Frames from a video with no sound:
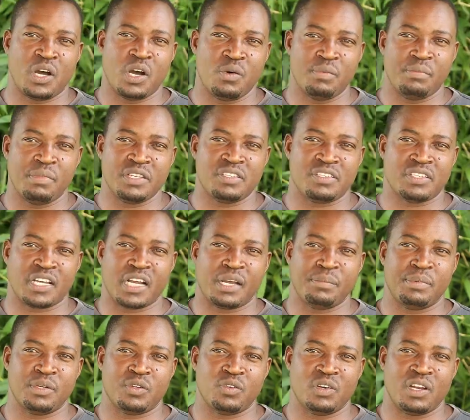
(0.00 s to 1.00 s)
how much
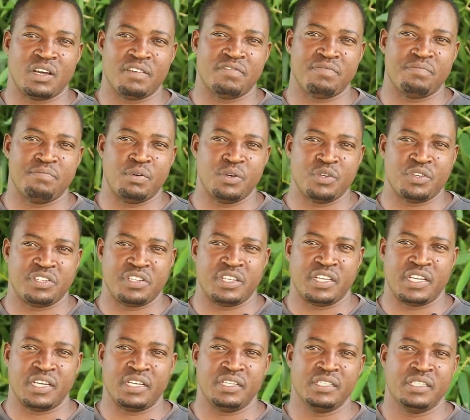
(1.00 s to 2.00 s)
capital I've put
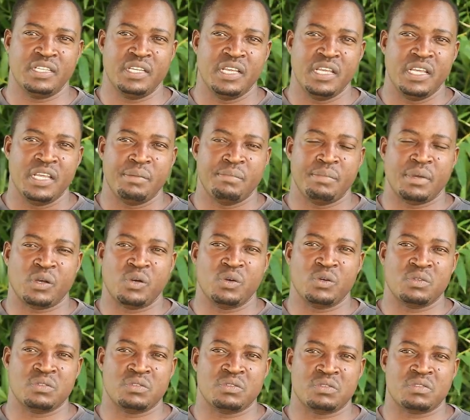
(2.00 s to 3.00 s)
here,
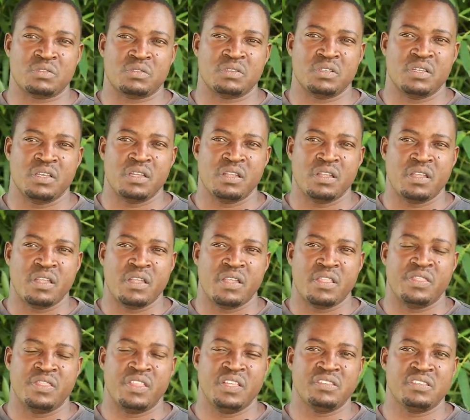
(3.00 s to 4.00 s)
because
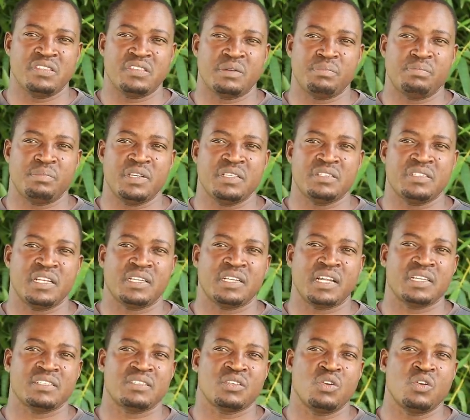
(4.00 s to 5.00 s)
this is a place that
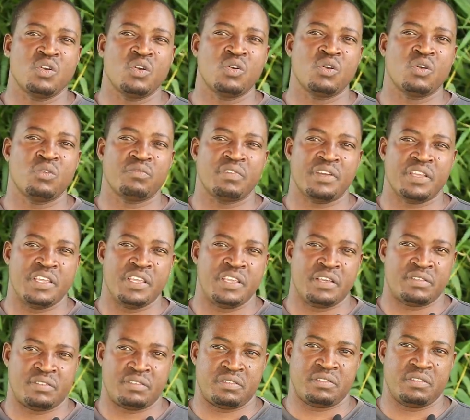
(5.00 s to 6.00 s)
has grown over
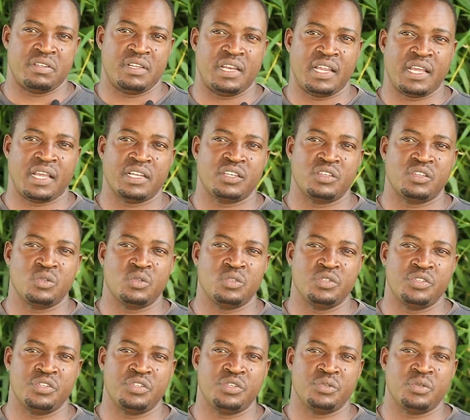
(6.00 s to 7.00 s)
years. Like I
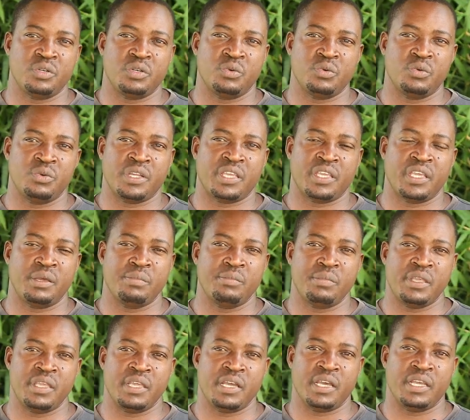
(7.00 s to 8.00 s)
told you, we came
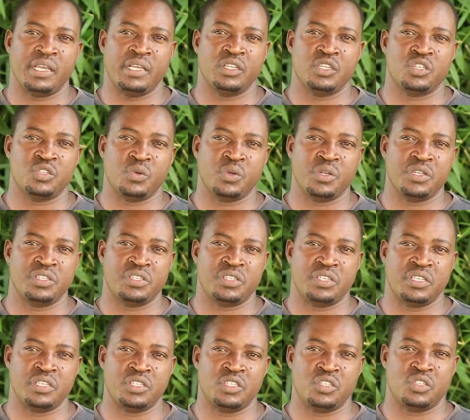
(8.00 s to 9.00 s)
here in
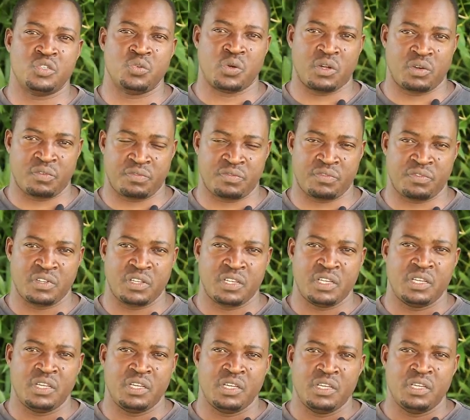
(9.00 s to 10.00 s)

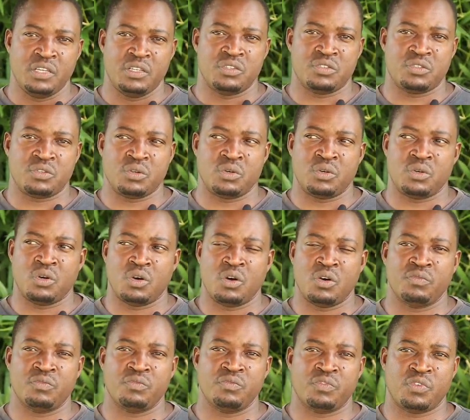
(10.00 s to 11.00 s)
2012. So
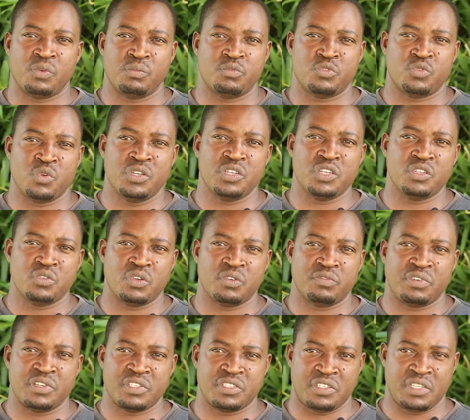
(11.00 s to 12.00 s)
from
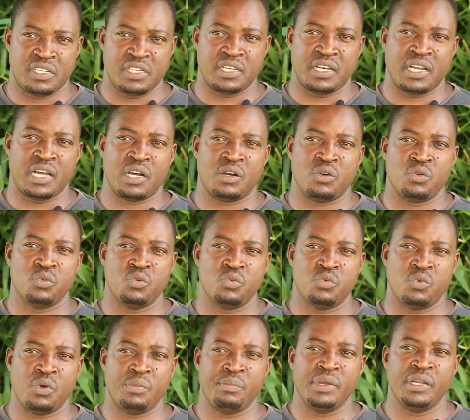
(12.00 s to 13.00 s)
2012 until now,
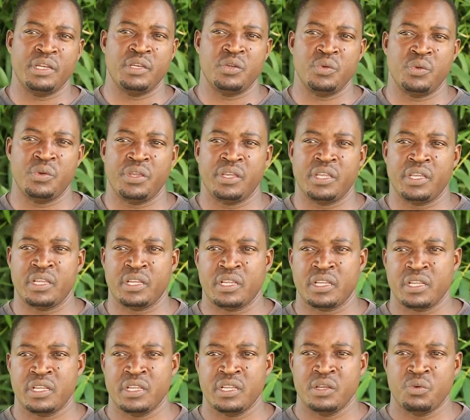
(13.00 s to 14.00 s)
we've
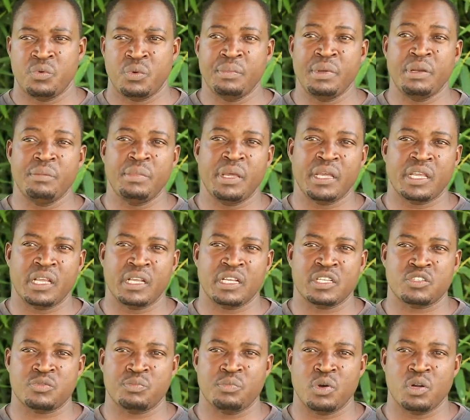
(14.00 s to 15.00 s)
been making
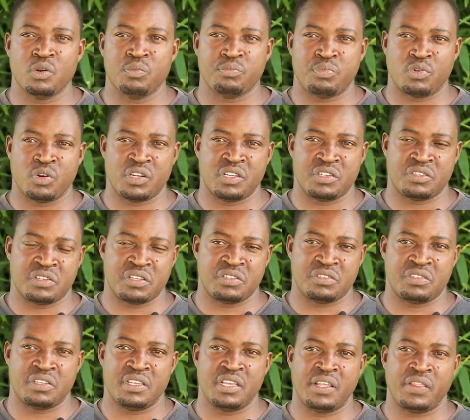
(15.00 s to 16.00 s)
small
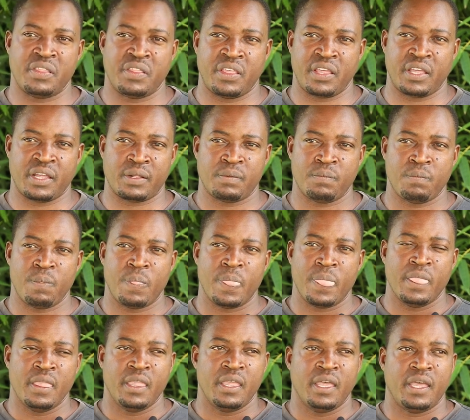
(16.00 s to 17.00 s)
progresses here and there.
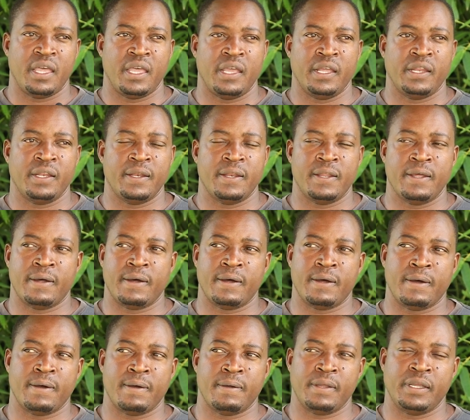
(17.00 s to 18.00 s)
And
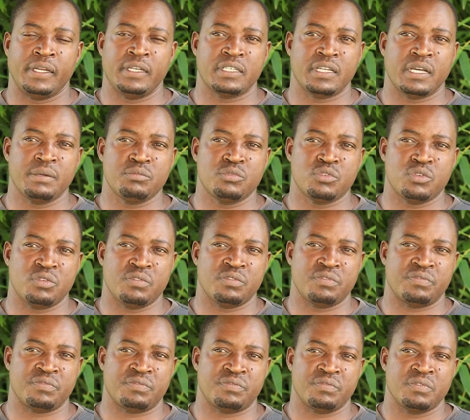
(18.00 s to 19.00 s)
in terms
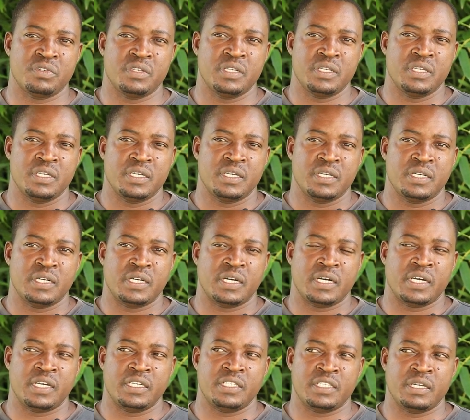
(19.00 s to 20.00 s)

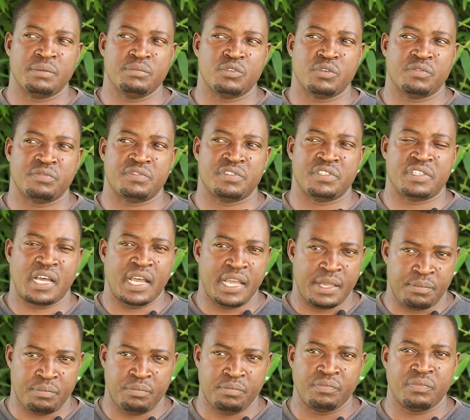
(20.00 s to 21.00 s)
of
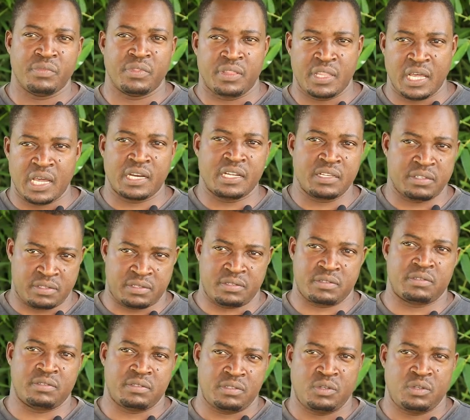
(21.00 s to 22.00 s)
time, that is,